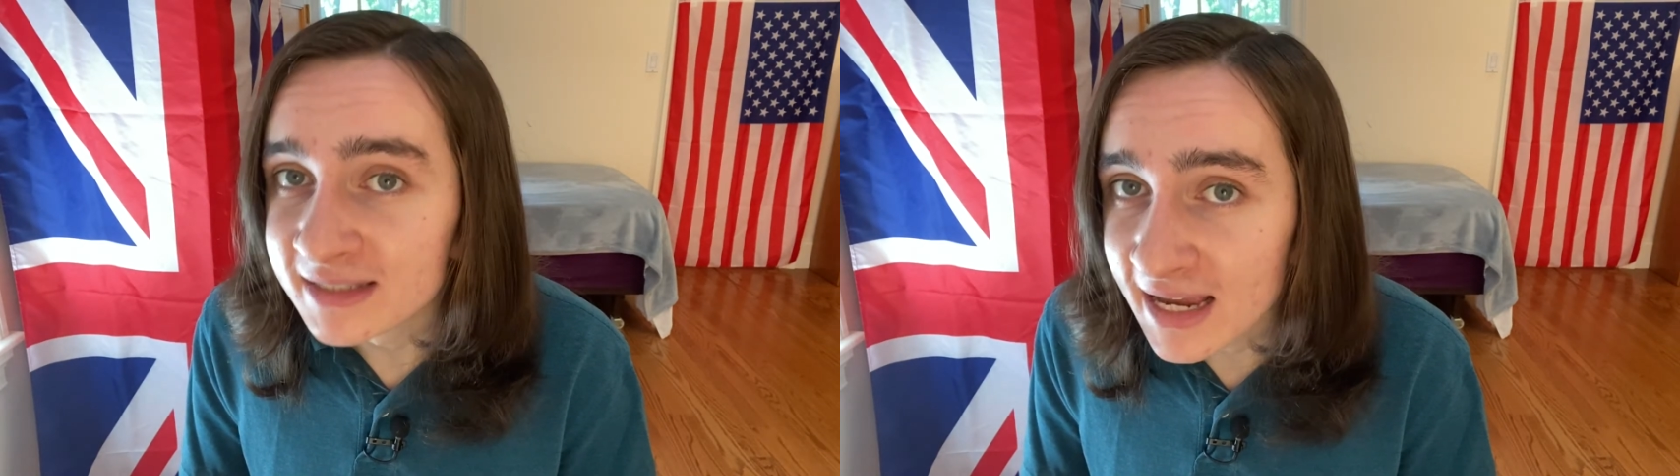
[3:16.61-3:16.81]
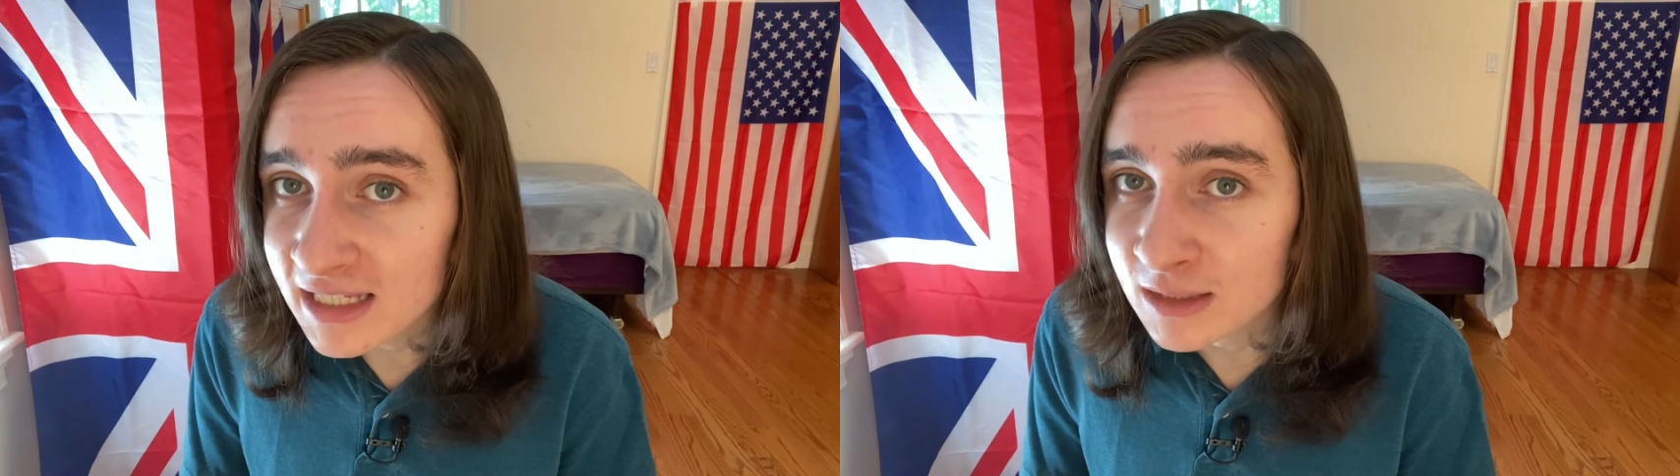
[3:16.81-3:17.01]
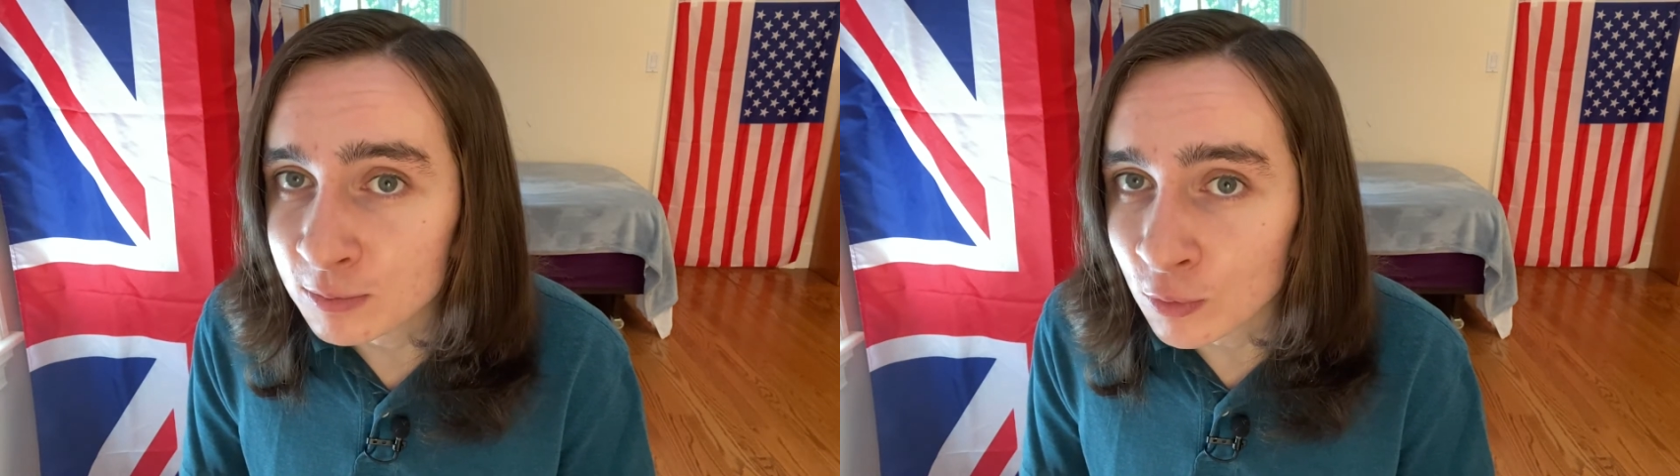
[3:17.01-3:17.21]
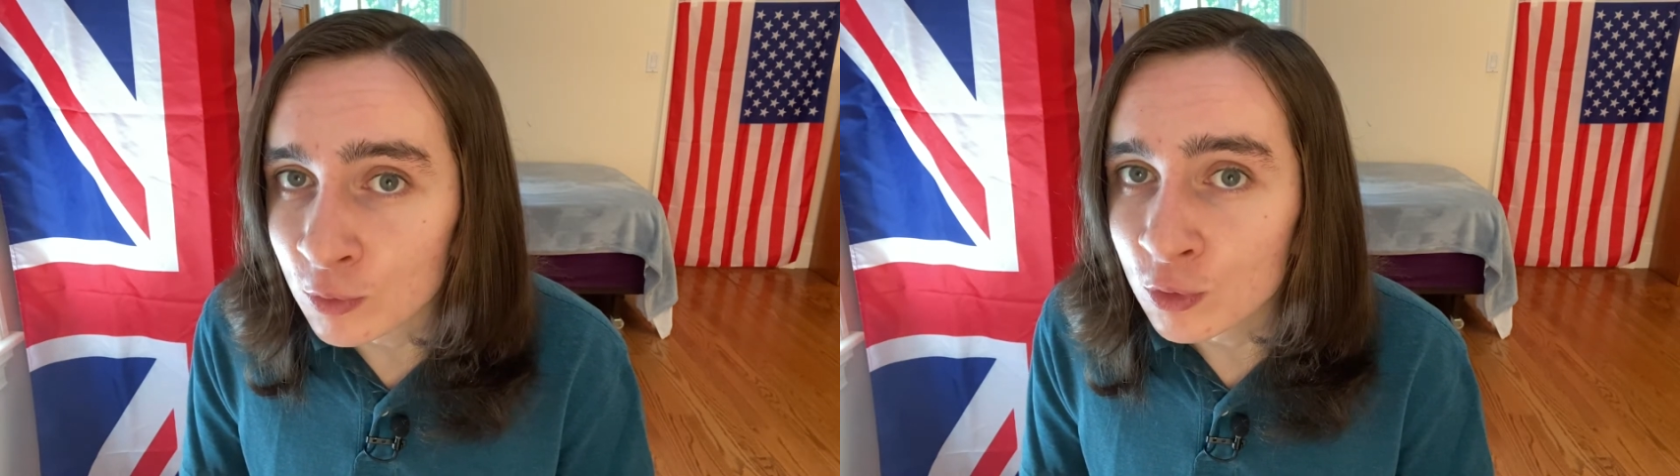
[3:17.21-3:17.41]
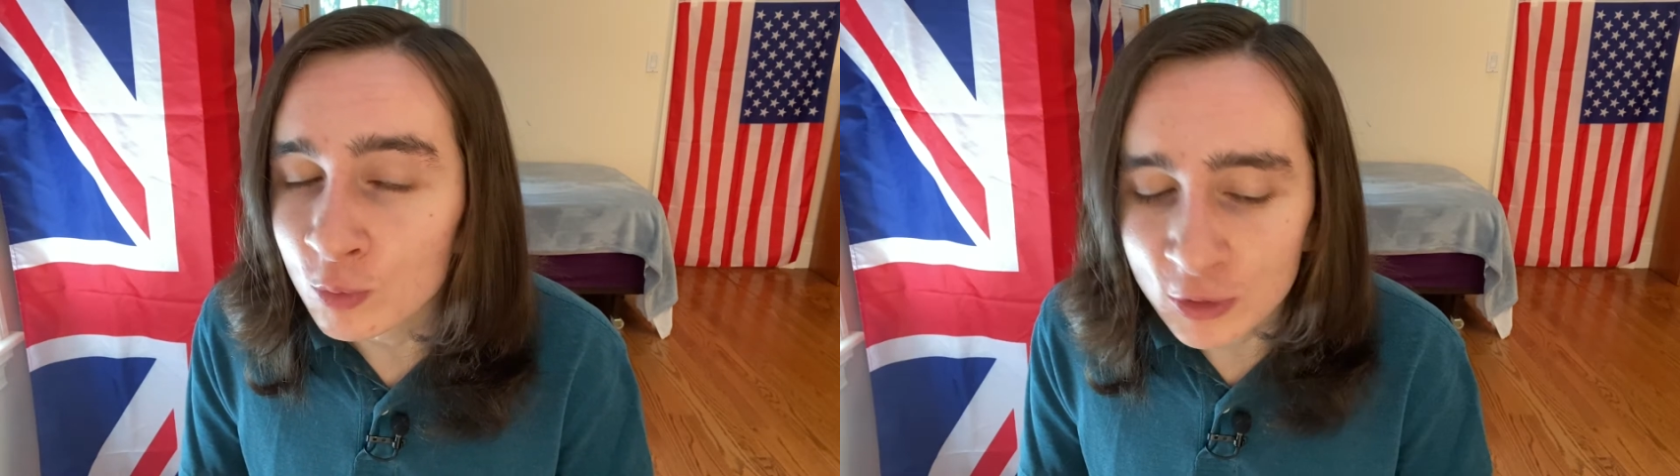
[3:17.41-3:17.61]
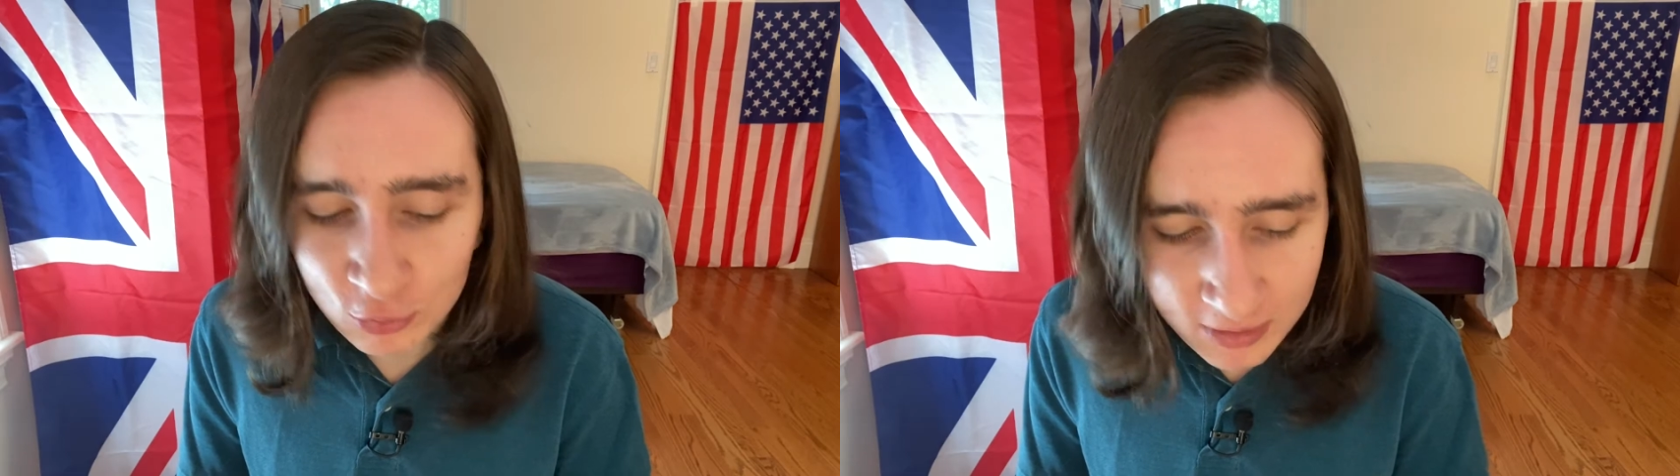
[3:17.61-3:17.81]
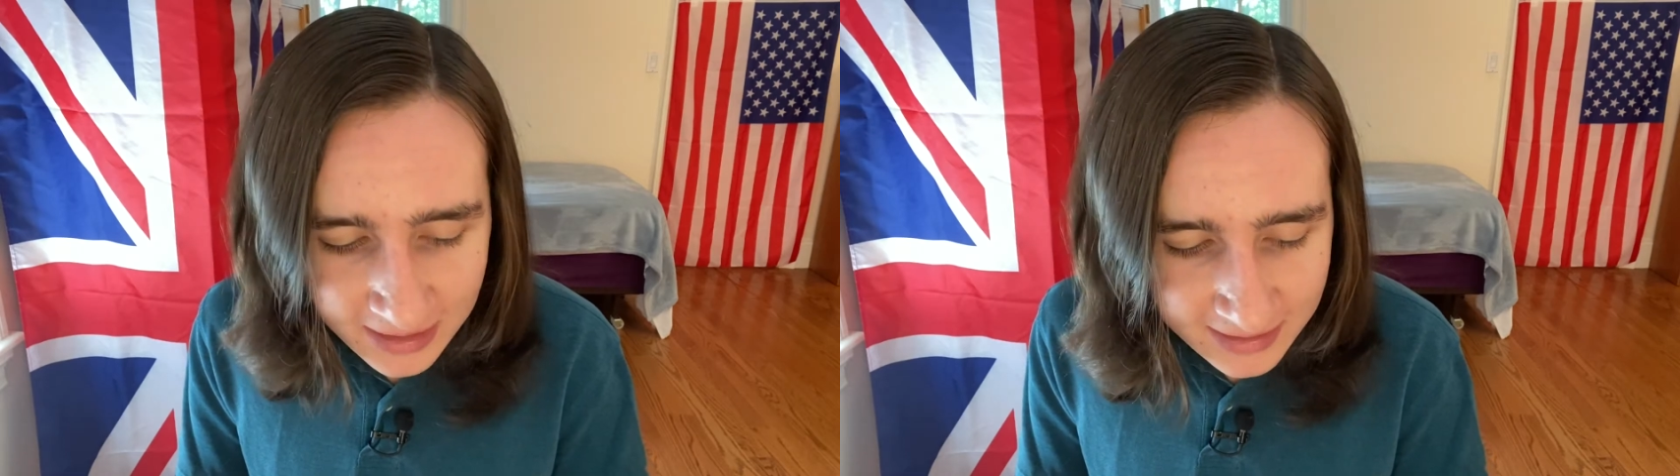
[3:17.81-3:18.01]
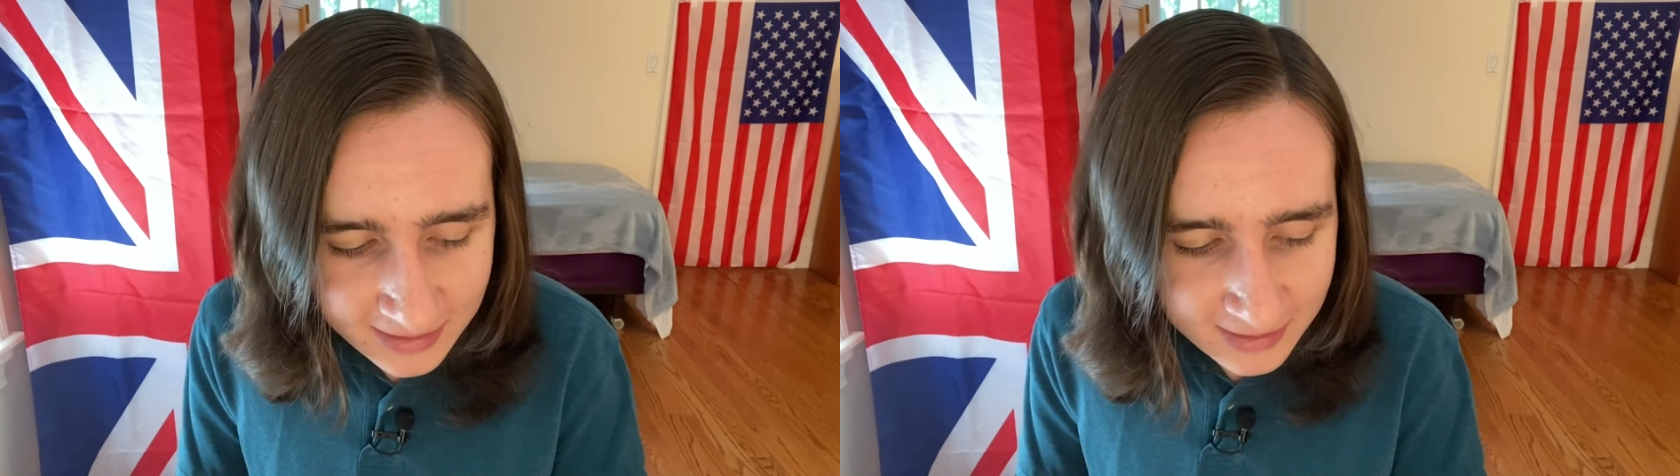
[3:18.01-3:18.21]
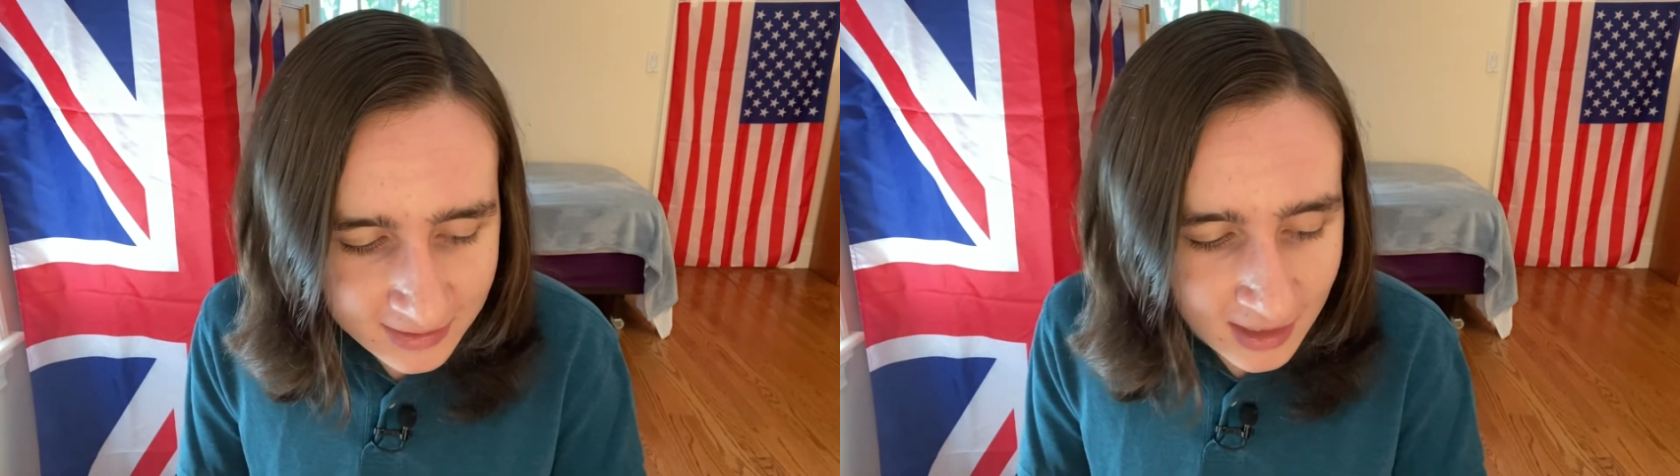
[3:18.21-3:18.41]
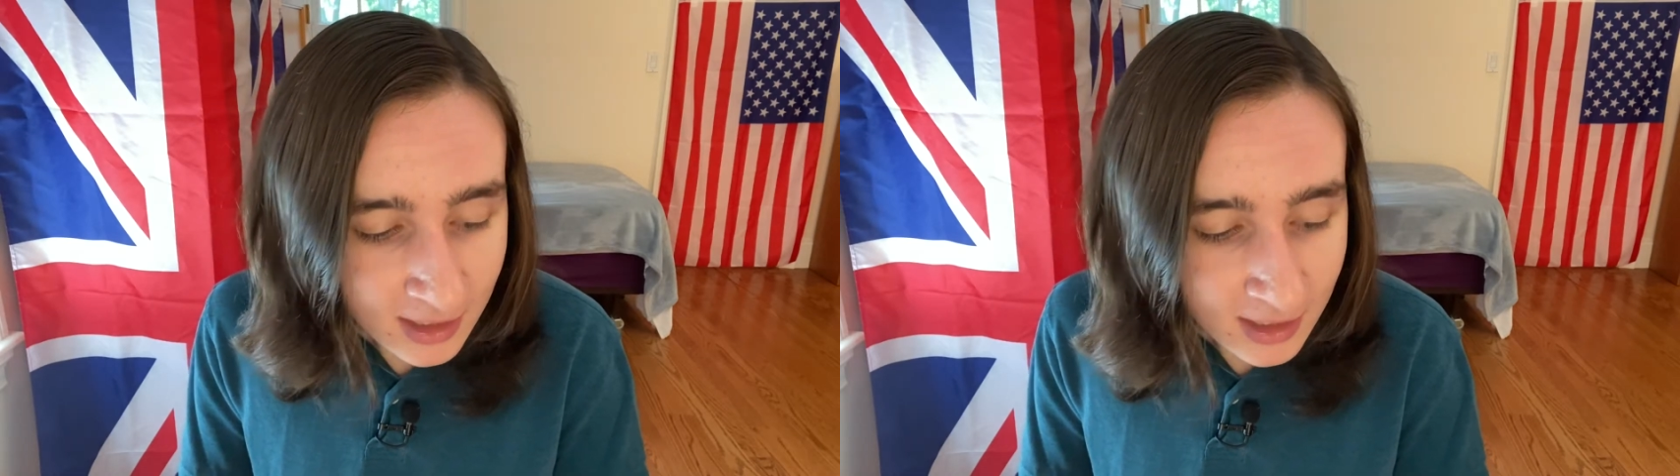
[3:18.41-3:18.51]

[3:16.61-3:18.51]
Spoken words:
textbook, which reads,